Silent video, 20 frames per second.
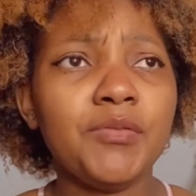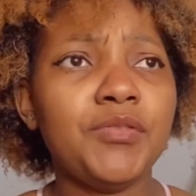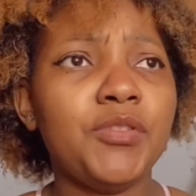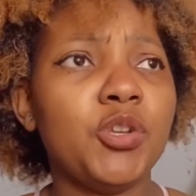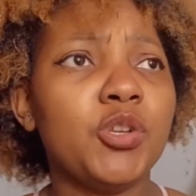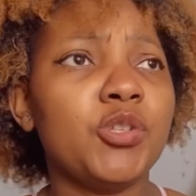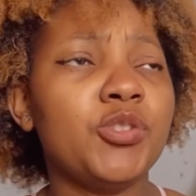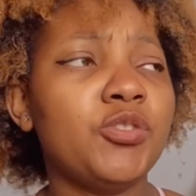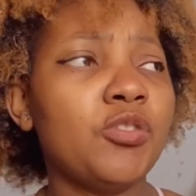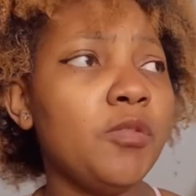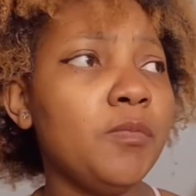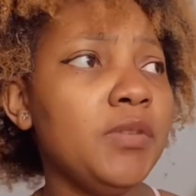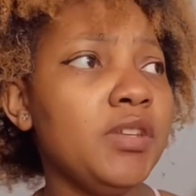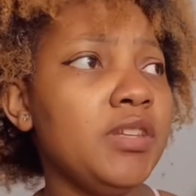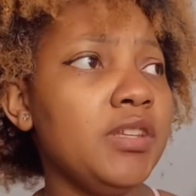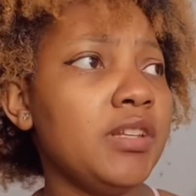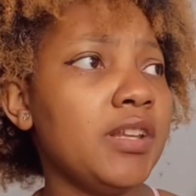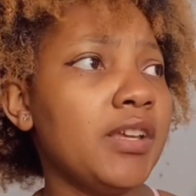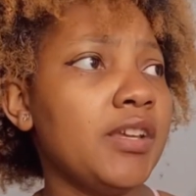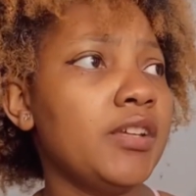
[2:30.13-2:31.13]
there are so
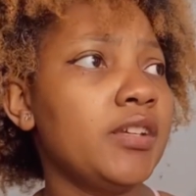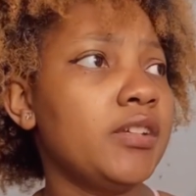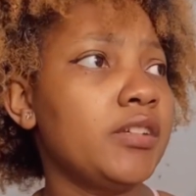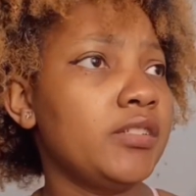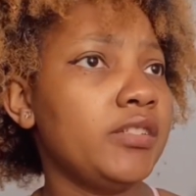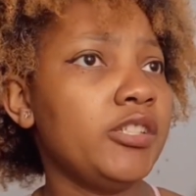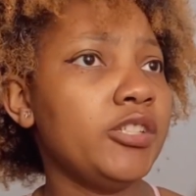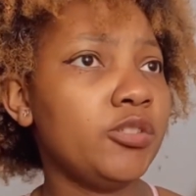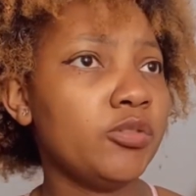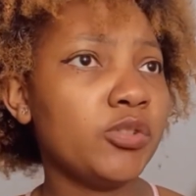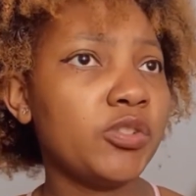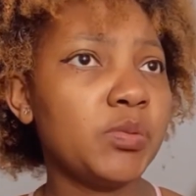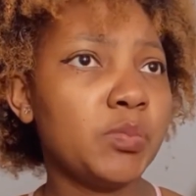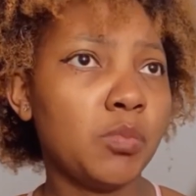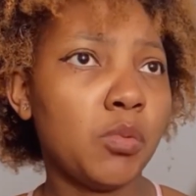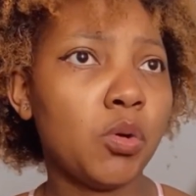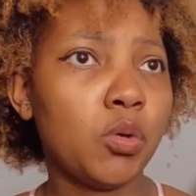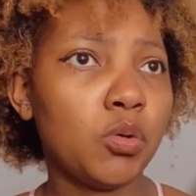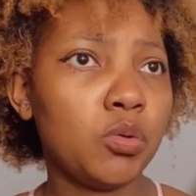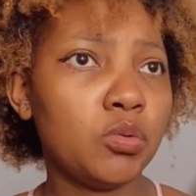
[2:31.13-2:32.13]
many like little
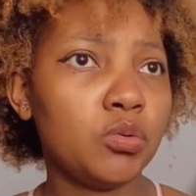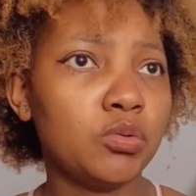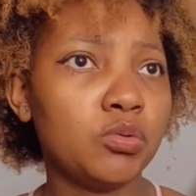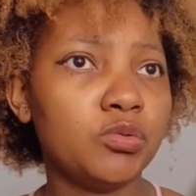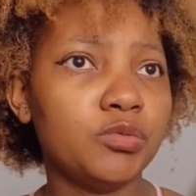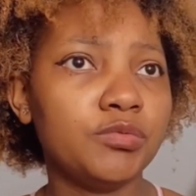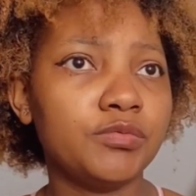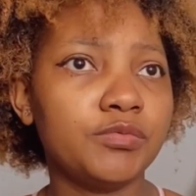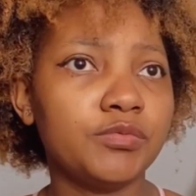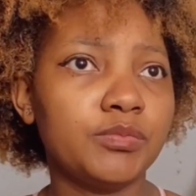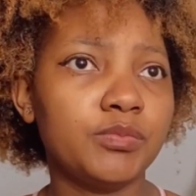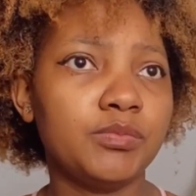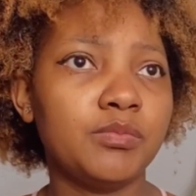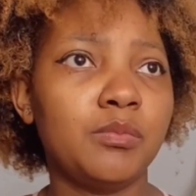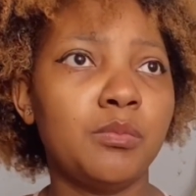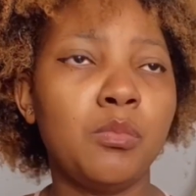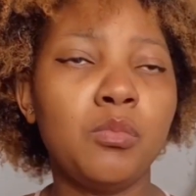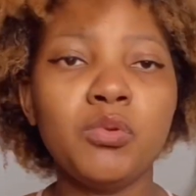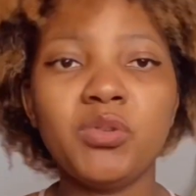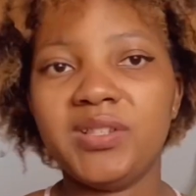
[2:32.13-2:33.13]
small
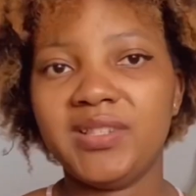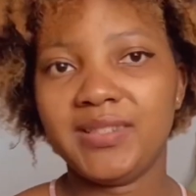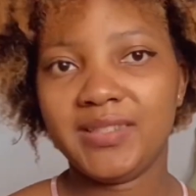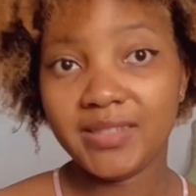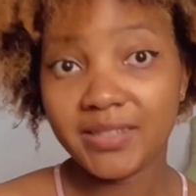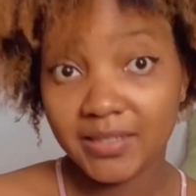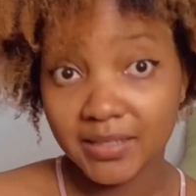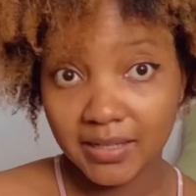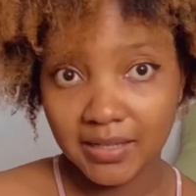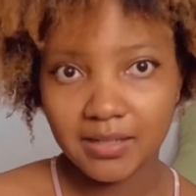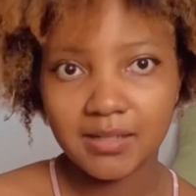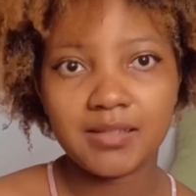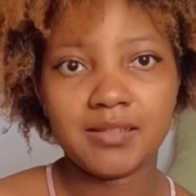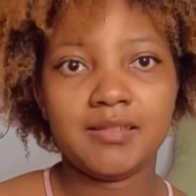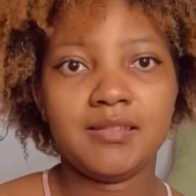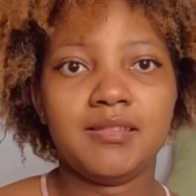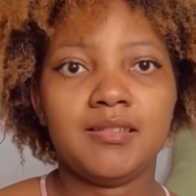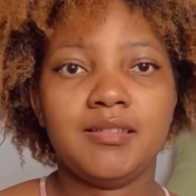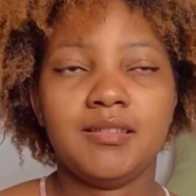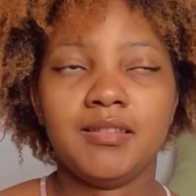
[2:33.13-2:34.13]

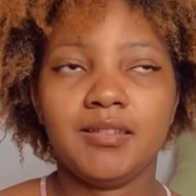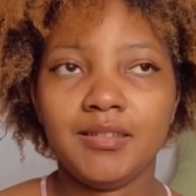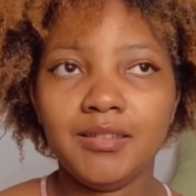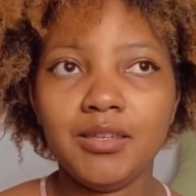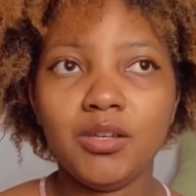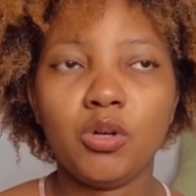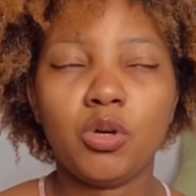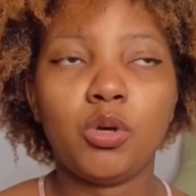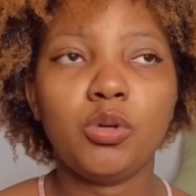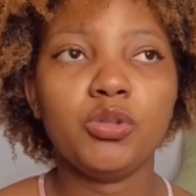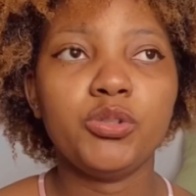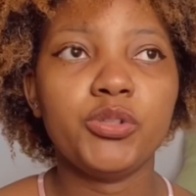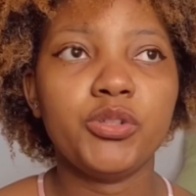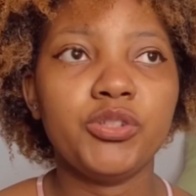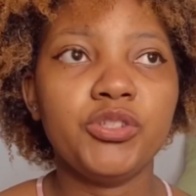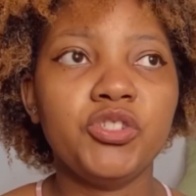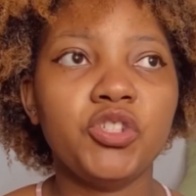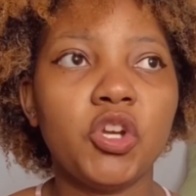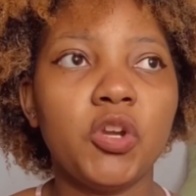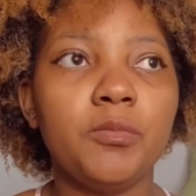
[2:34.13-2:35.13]
musikas here also
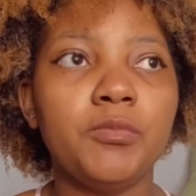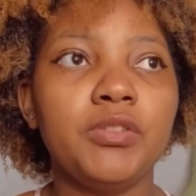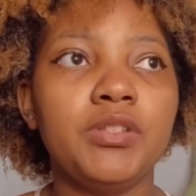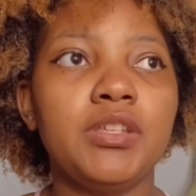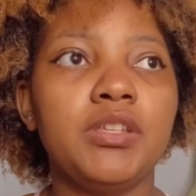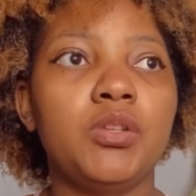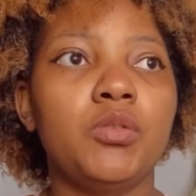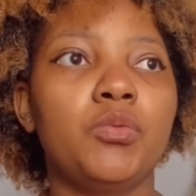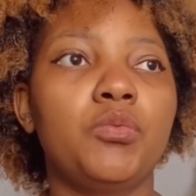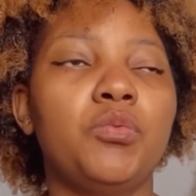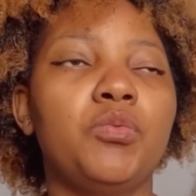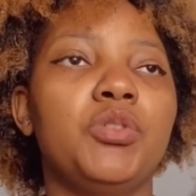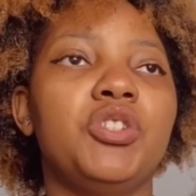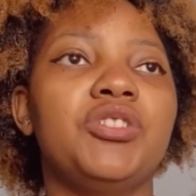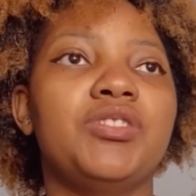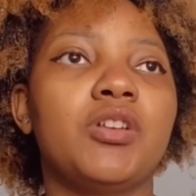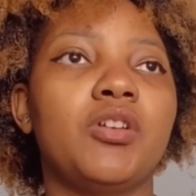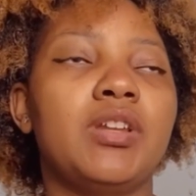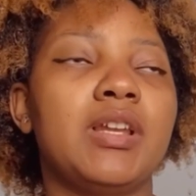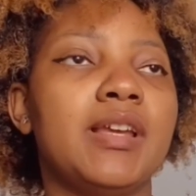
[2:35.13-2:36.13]
in Germany, which
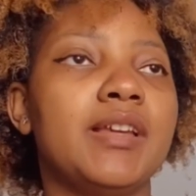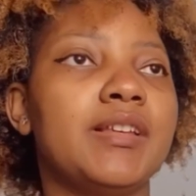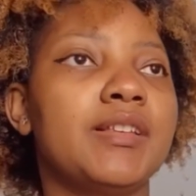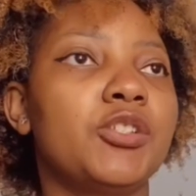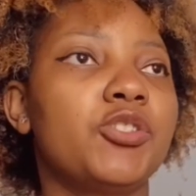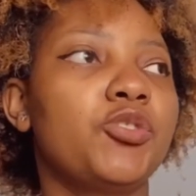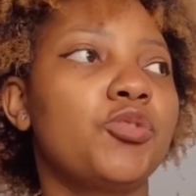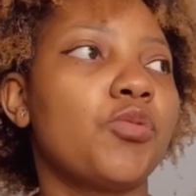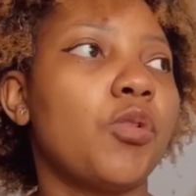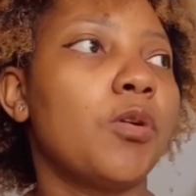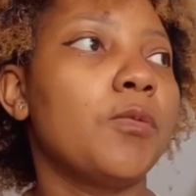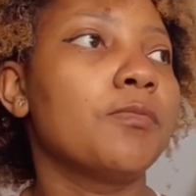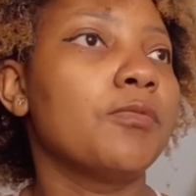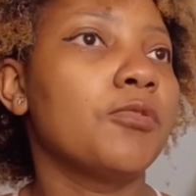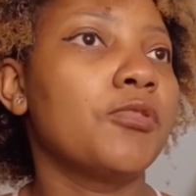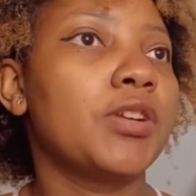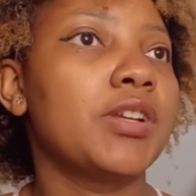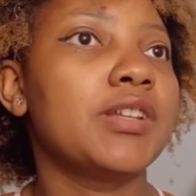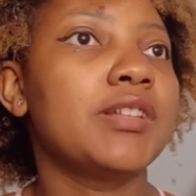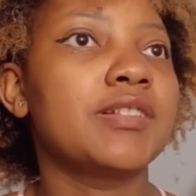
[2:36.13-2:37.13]
sell like
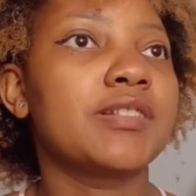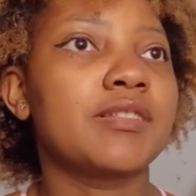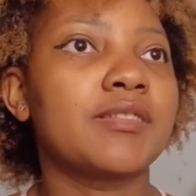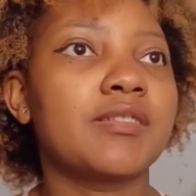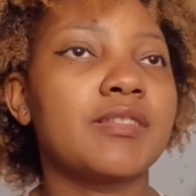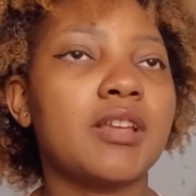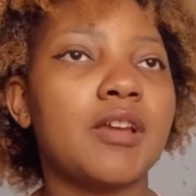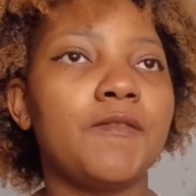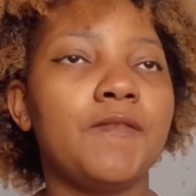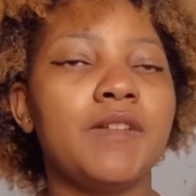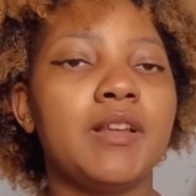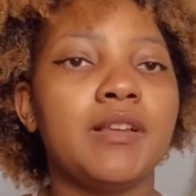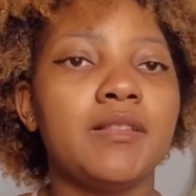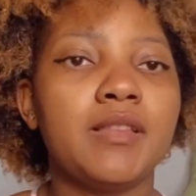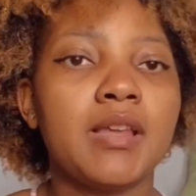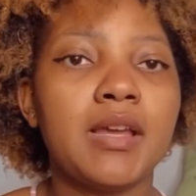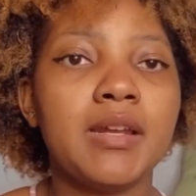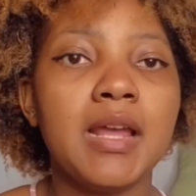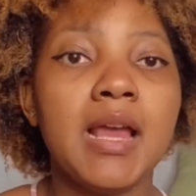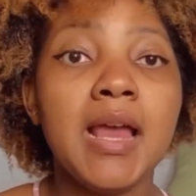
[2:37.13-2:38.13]
strawberries and stuff like
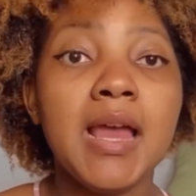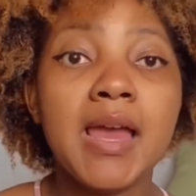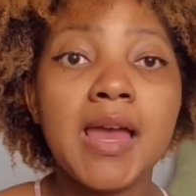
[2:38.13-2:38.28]
that.